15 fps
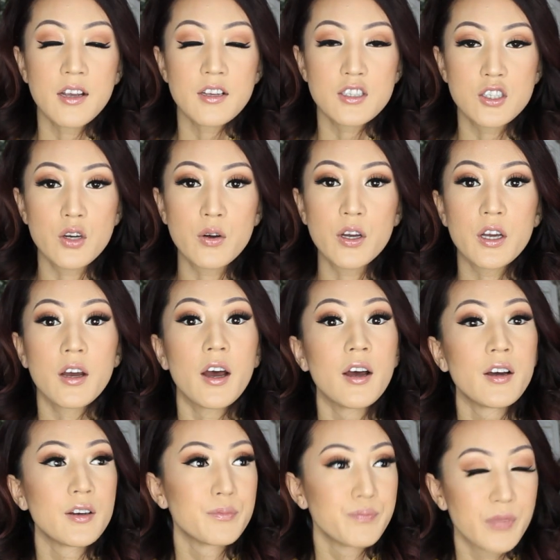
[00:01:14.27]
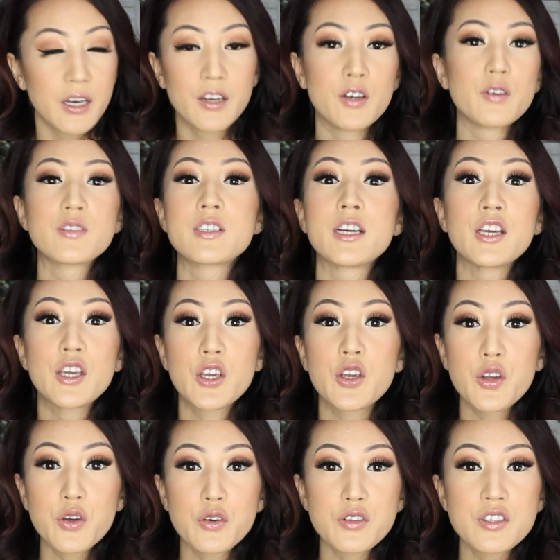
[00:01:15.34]
So it was a
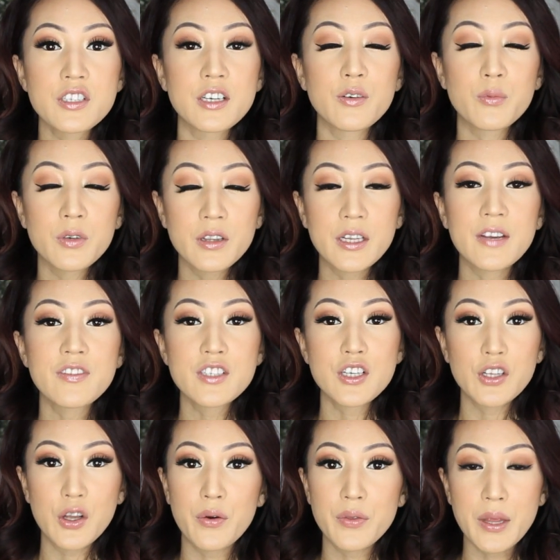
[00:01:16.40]
huge relief to know